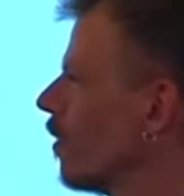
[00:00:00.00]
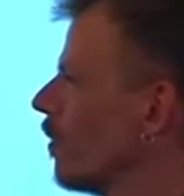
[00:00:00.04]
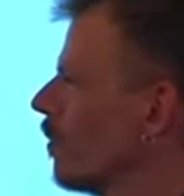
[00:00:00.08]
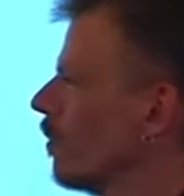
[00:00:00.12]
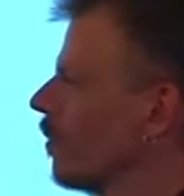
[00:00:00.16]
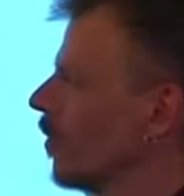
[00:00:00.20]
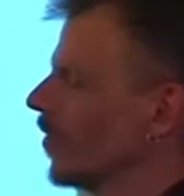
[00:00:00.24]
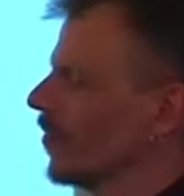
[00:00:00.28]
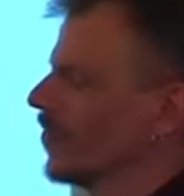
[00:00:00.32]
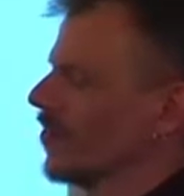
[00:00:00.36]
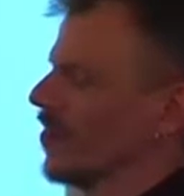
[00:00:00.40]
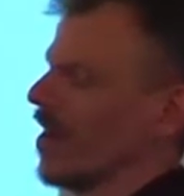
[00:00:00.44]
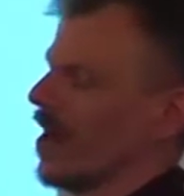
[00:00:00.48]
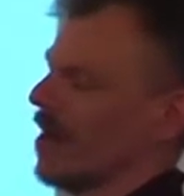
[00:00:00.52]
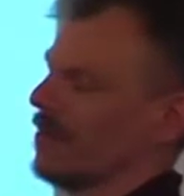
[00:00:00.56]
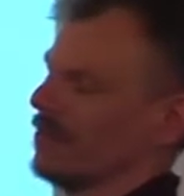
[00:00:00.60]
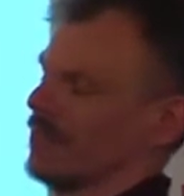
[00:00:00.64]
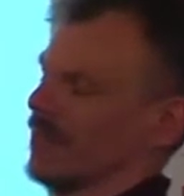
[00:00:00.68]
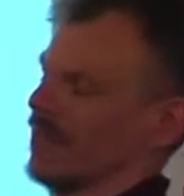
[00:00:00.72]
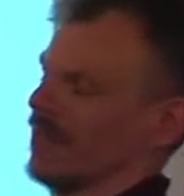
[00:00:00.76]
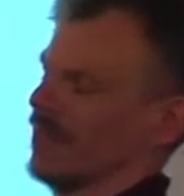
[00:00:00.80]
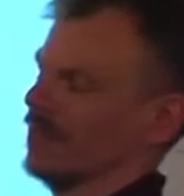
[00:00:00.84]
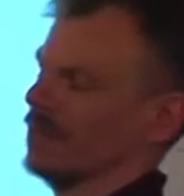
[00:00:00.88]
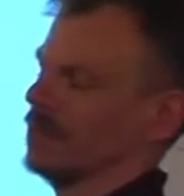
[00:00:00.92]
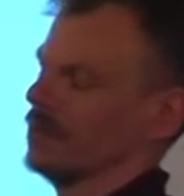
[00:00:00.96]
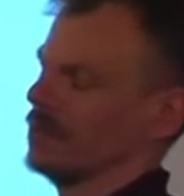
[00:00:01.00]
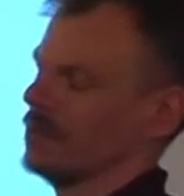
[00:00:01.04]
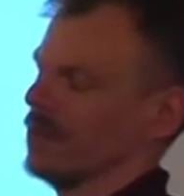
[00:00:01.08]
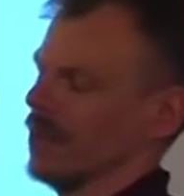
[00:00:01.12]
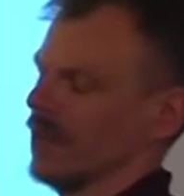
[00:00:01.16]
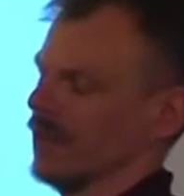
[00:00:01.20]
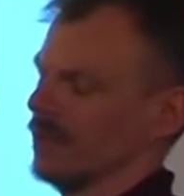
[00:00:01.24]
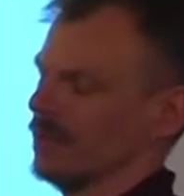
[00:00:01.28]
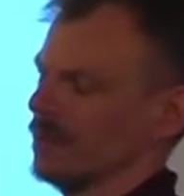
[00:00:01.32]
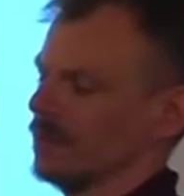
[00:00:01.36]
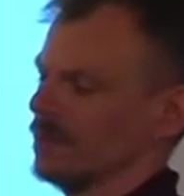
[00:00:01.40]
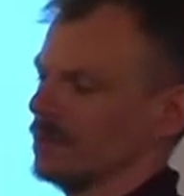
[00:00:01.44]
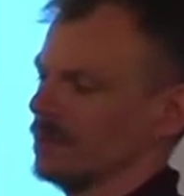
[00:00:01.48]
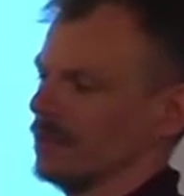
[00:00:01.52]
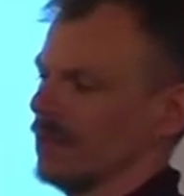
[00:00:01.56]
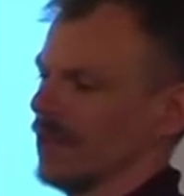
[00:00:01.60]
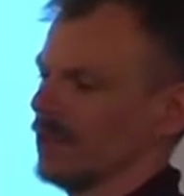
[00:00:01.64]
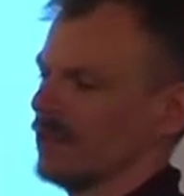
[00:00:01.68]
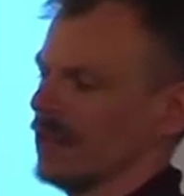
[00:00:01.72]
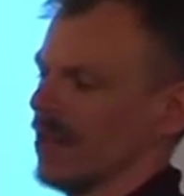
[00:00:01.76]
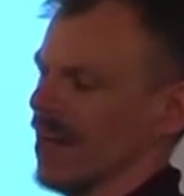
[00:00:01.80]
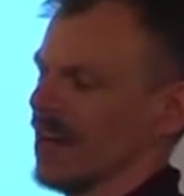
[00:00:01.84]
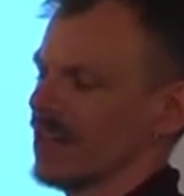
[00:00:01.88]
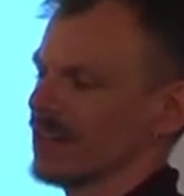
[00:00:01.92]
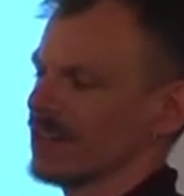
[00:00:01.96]
what's happening when
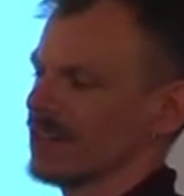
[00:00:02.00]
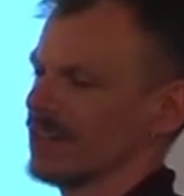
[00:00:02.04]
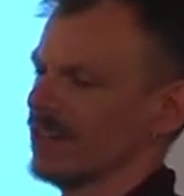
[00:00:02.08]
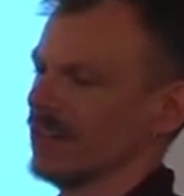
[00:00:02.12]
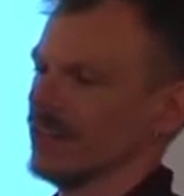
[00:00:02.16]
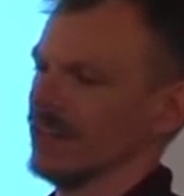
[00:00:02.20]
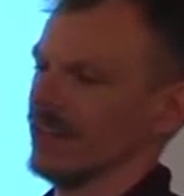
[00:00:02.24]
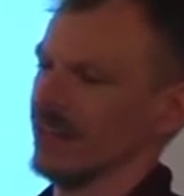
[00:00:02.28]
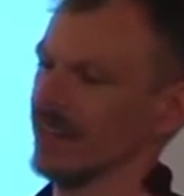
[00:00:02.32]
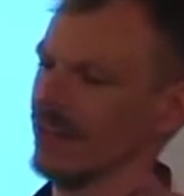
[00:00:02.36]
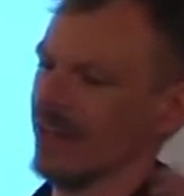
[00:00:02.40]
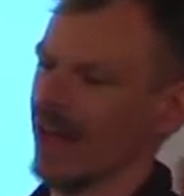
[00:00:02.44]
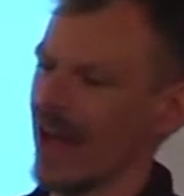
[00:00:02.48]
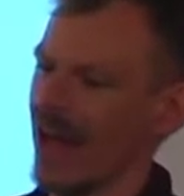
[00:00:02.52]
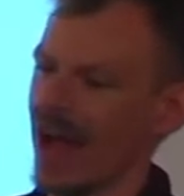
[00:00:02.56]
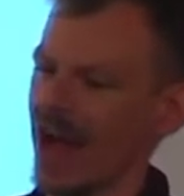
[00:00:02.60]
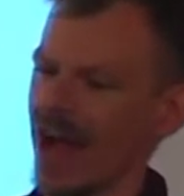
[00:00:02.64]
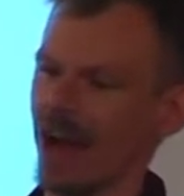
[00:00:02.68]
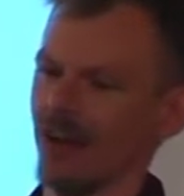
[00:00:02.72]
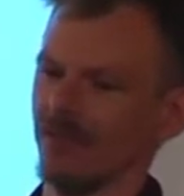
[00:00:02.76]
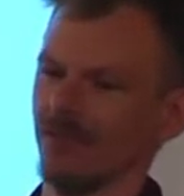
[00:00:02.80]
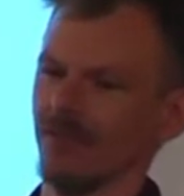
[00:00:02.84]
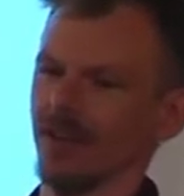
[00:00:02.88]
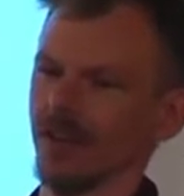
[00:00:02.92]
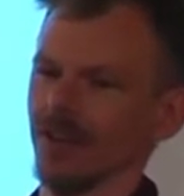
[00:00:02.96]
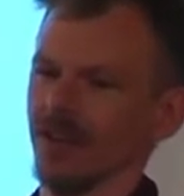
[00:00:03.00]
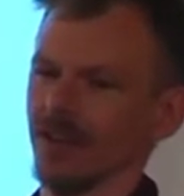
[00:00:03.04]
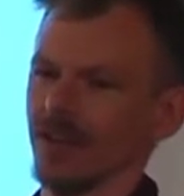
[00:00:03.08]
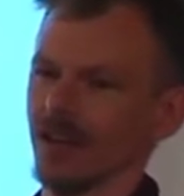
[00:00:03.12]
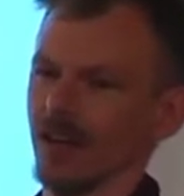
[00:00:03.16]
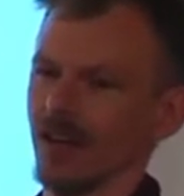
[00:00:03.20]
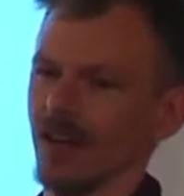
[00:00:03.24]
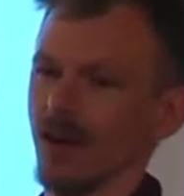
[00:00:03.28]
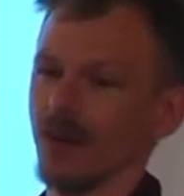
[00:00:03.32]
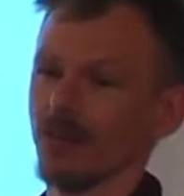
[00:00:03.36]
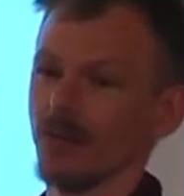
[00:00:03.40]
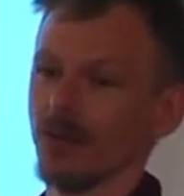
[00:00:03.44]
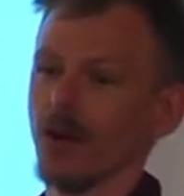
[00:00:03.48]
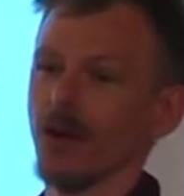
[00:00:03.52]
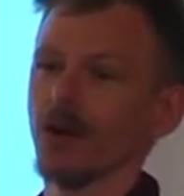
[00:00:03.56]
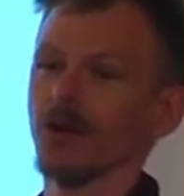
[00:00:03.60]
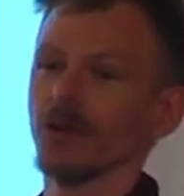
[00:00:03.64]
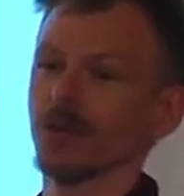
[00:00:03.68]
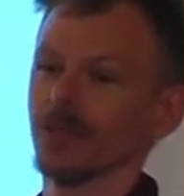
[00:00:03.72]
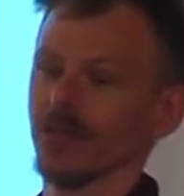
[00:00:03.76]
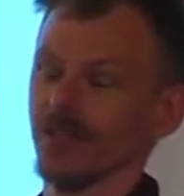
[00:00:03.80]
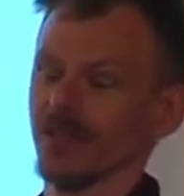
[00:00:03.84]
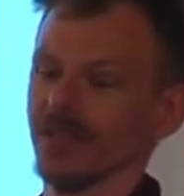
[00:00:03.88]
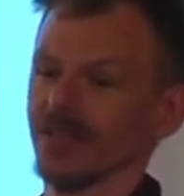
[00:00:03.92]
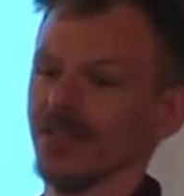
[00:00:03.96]
you actually have a
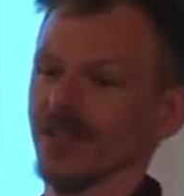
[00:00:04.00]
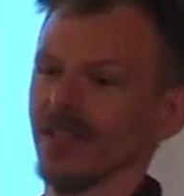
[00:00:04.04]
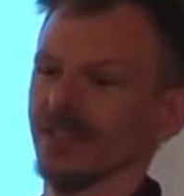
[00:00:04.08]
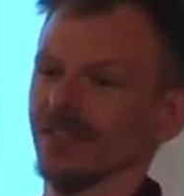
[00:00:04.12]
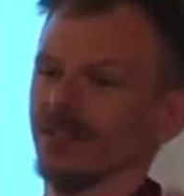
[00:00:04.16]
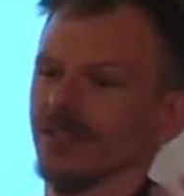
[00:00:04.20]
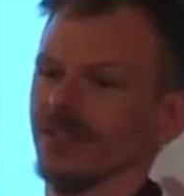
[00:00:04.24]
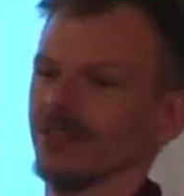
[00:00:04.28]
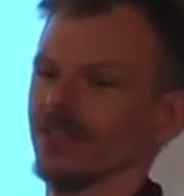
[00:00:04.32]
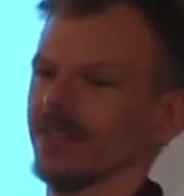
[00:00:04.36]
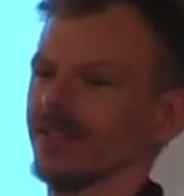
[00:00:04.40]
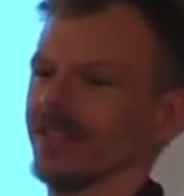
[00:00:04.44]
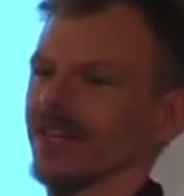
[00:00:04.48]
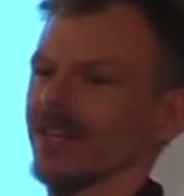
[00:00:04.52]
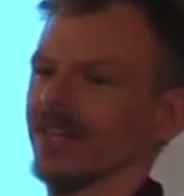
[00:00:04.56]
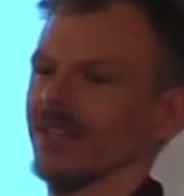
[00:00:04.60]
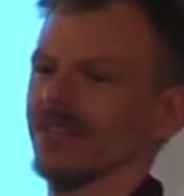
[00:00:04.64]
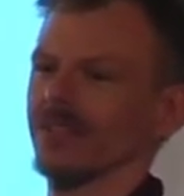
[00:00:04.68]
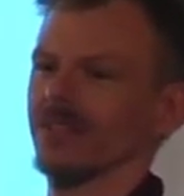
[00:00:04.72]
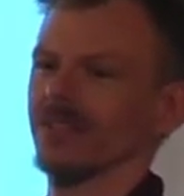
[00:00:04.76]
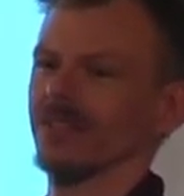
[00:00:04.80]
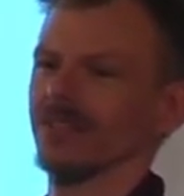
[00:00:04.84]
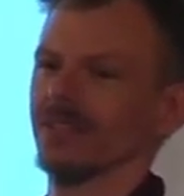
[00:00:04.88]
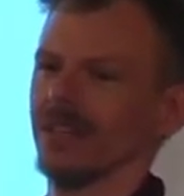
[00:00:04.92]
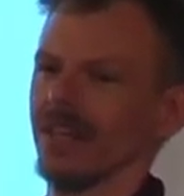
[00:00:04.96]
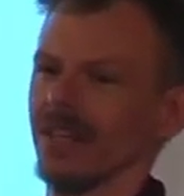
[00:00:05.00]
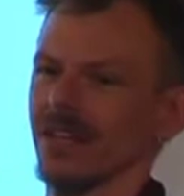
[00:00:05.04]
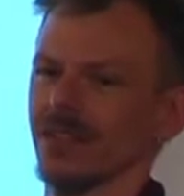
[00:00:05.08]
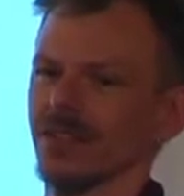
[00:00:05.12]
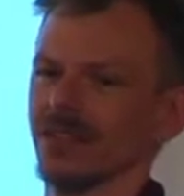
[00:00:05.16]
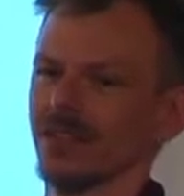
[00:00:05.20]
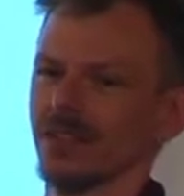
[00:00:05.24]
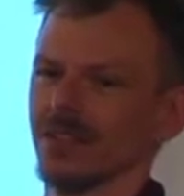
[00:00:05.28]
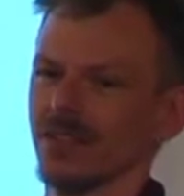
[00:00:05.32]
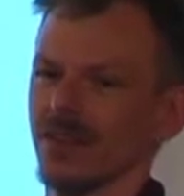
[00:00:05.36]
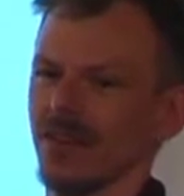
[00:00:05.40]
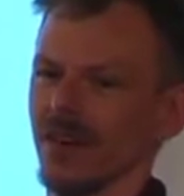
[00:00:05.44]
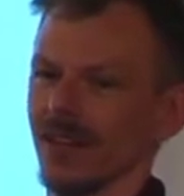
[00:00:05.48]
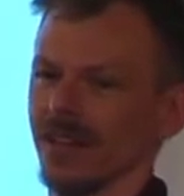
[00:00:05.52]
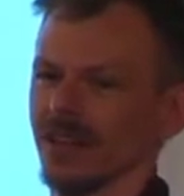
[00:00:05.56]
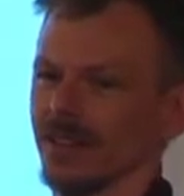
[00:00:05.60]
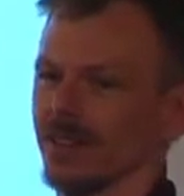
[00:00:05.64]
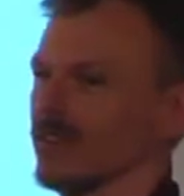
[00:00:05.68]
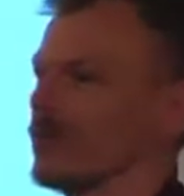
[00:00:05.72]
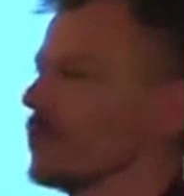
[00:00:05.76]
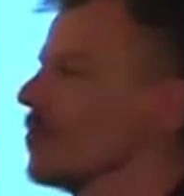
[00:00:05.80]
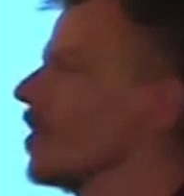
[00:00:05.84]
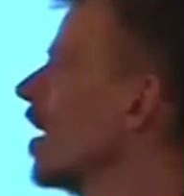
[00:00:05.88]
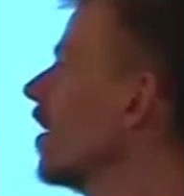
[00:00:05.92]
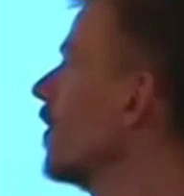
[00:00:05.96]
process that you've scheduled and you're trying
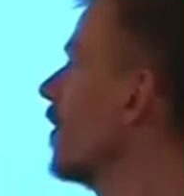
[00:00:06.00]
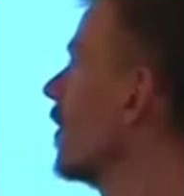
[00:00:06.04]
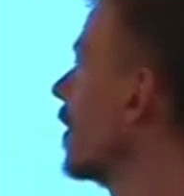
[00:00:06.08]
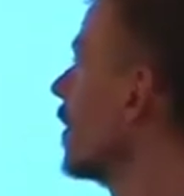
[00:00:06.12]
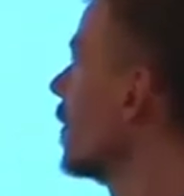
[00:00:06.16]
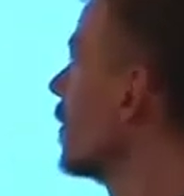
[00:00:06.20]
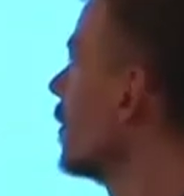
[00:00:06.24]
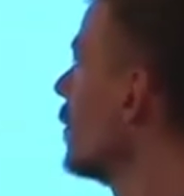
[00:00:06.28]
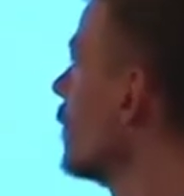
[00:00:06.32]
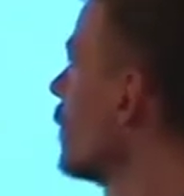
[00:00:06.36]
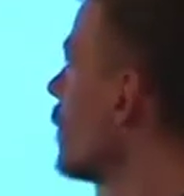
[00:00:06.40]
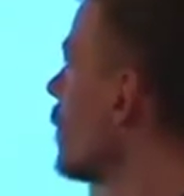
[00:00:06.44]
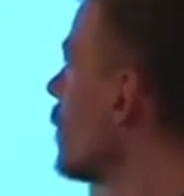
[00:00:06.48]
to run it.